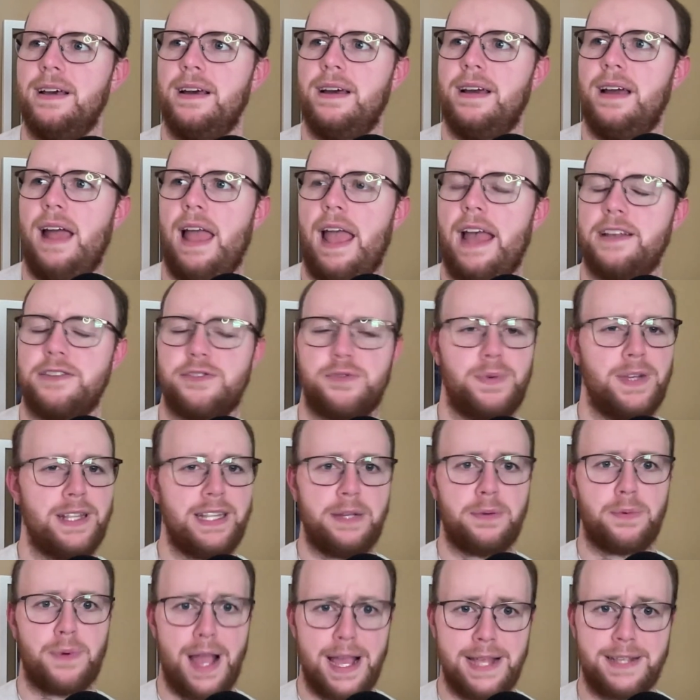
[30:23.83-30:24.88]
has really
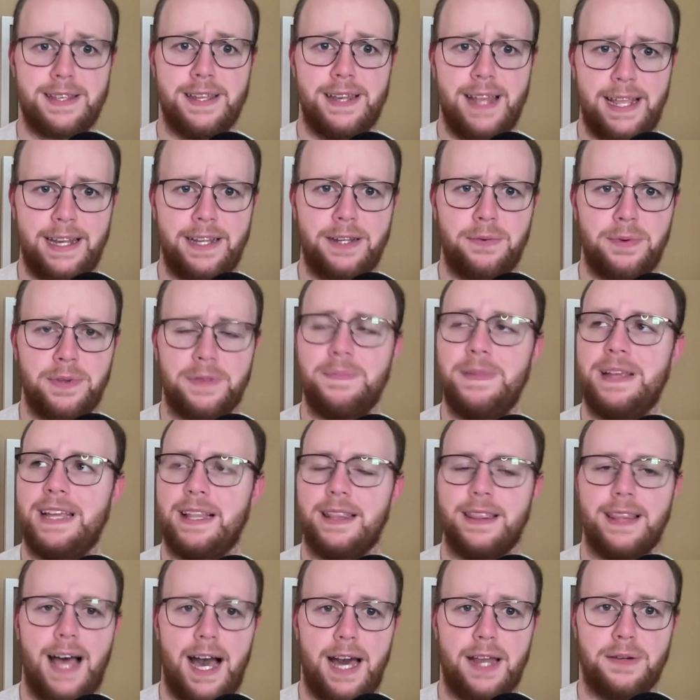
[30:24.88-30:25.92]
resonated with me a
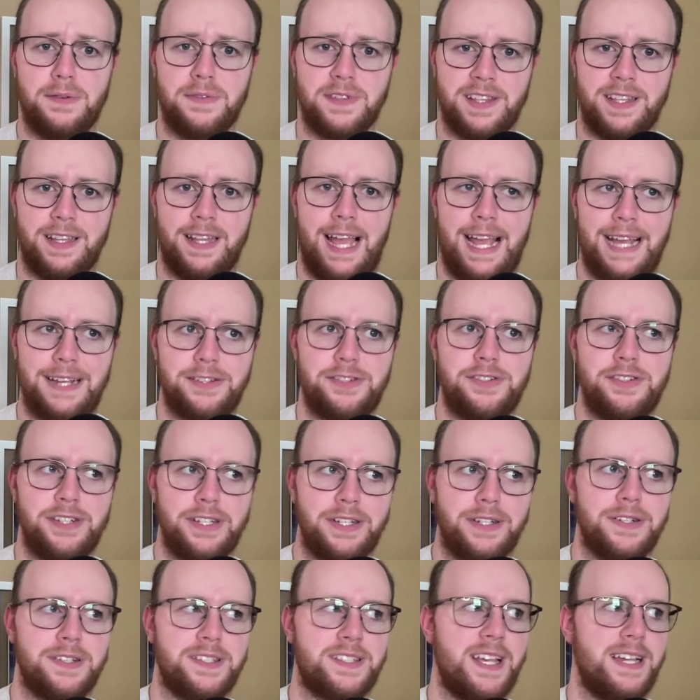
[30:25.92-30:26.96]
lot over the last
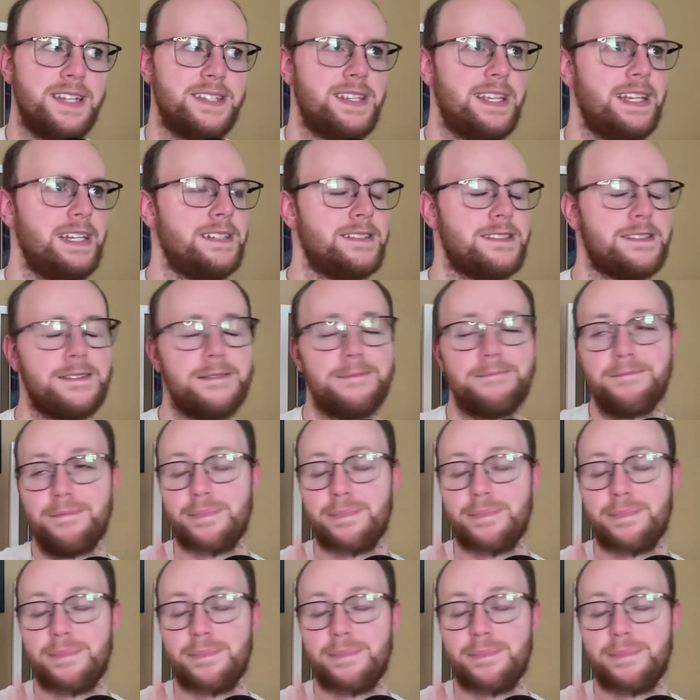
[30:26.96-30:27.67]
years as he's